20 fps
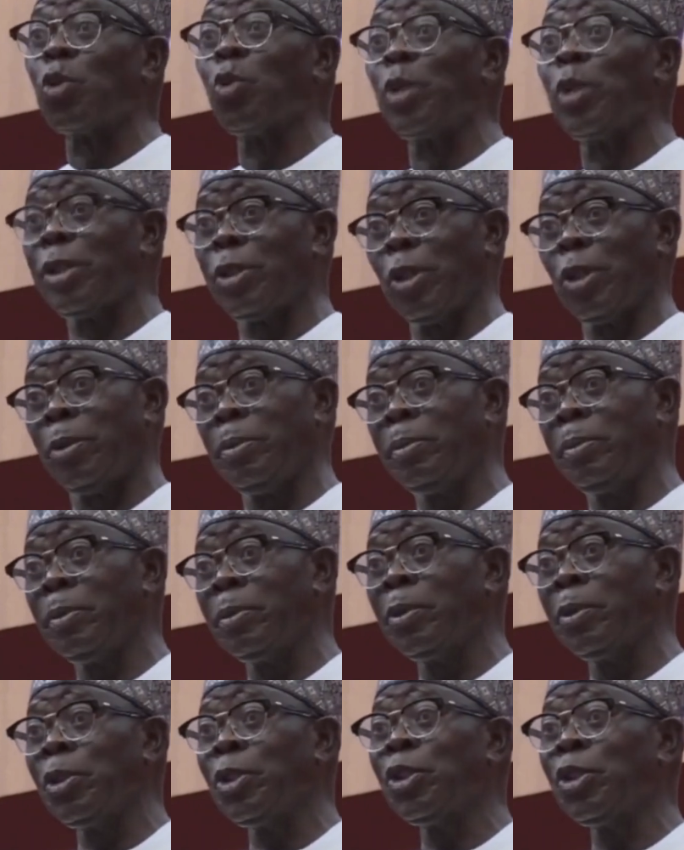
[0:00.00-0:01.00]
wisdom,
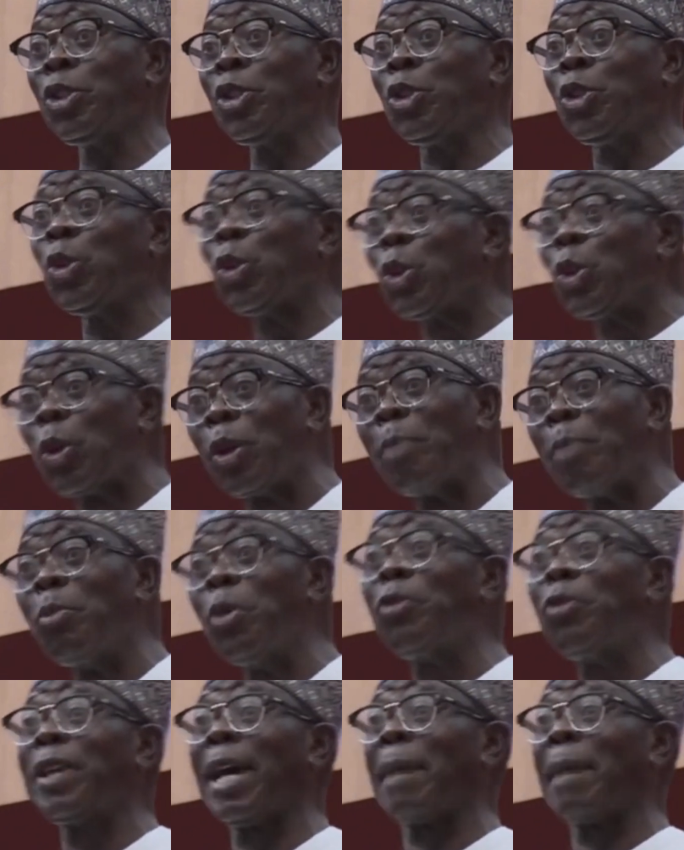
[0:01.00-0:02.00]
chose to
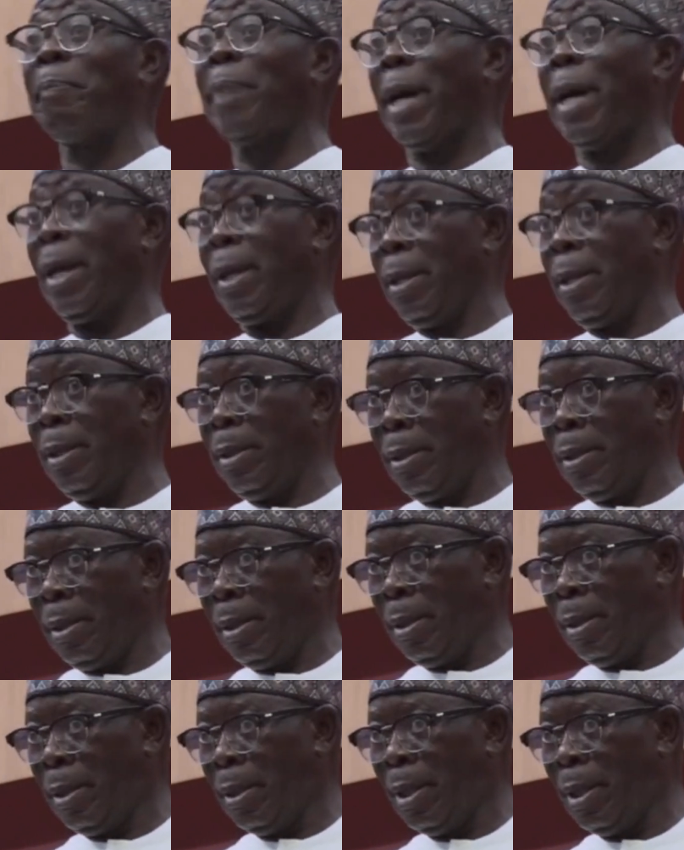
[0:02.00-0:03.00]
remove that bar
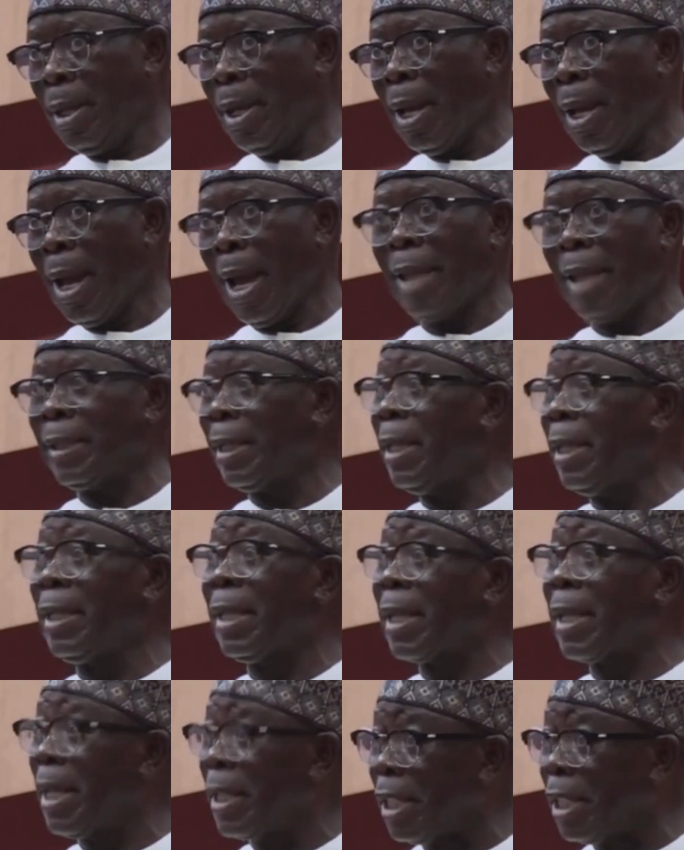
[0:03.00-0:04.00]
and say
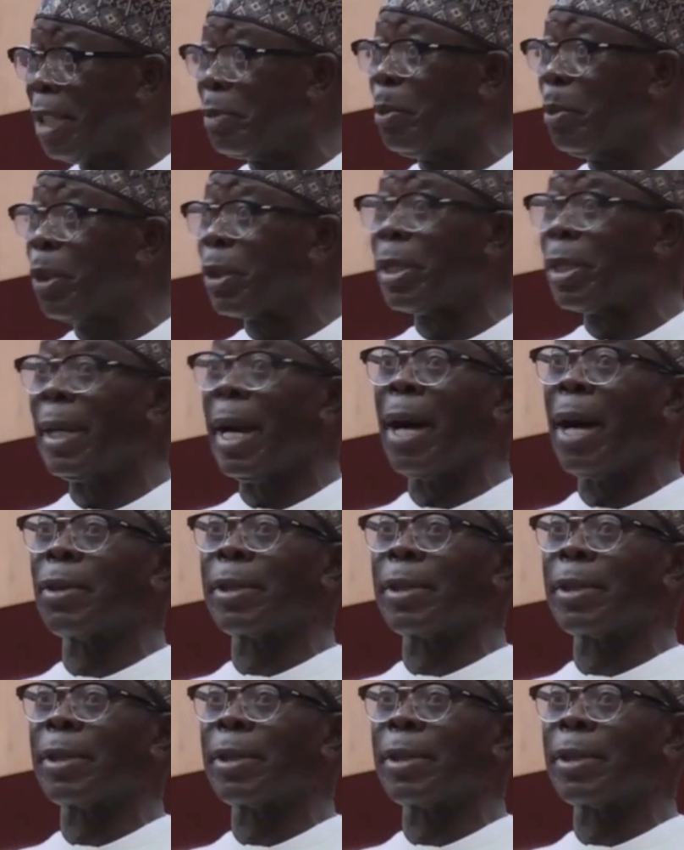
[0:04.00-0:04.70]
the cases must now